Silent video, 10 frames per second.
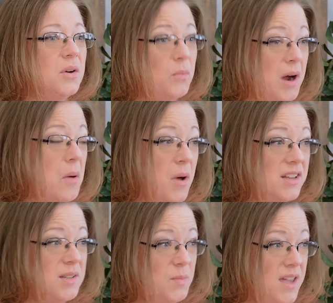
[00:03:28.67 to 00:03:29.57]
where I
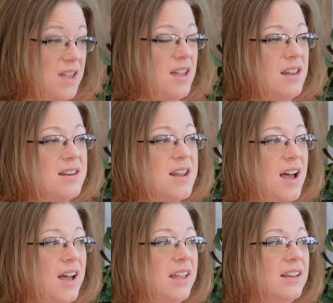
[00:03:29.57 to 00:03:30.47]
wanted to be and
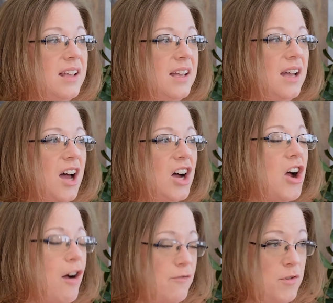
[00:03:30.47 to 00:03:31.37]
not
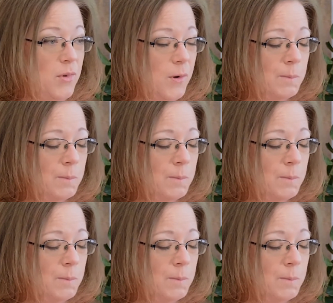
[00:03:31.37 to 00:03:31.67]
uncomfortable.